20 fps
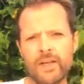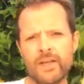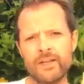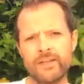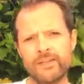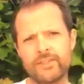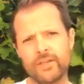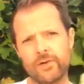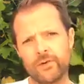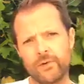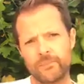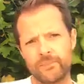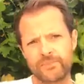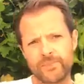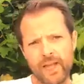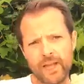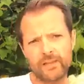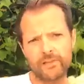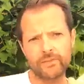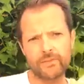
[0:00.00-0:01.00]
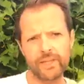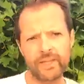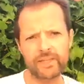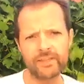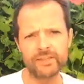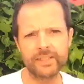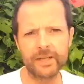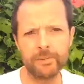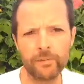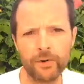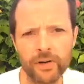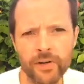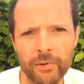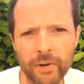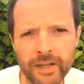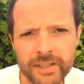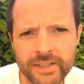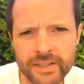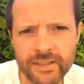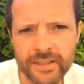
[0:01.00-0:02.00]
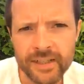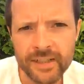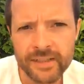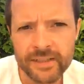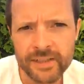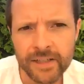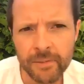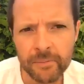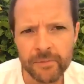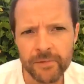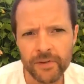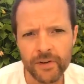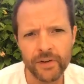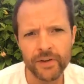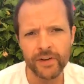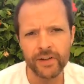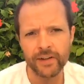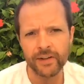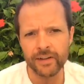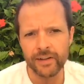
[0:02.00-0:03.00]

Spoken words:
So I don't think there's any more questions has come through.